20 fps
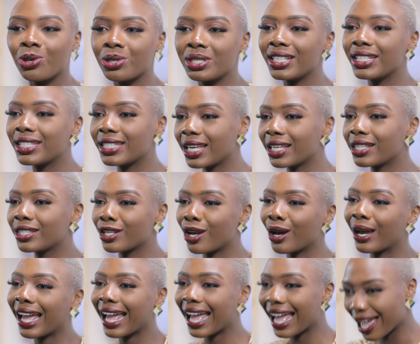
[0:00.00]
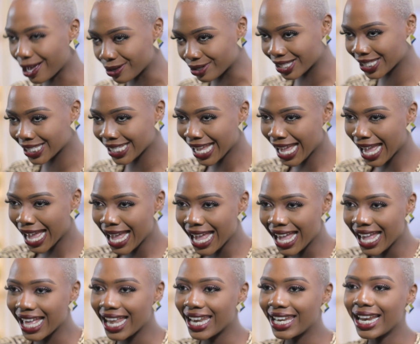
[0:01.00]
Beauty TikTok house,
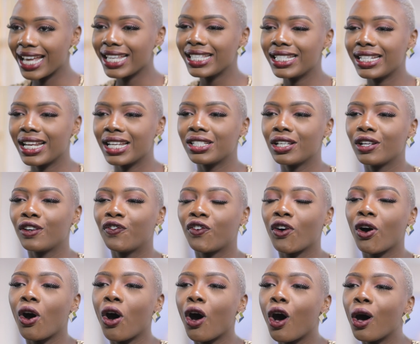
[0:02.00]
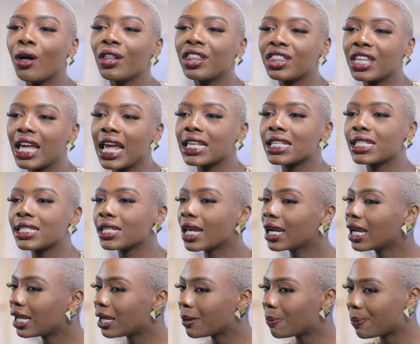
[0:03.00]
a destination for all things
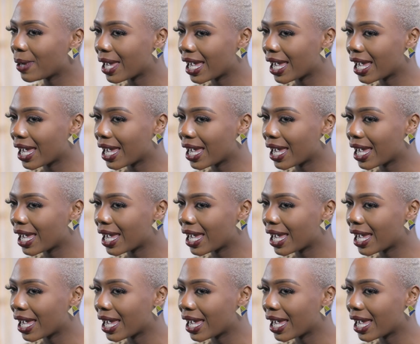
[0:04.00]
stunner lip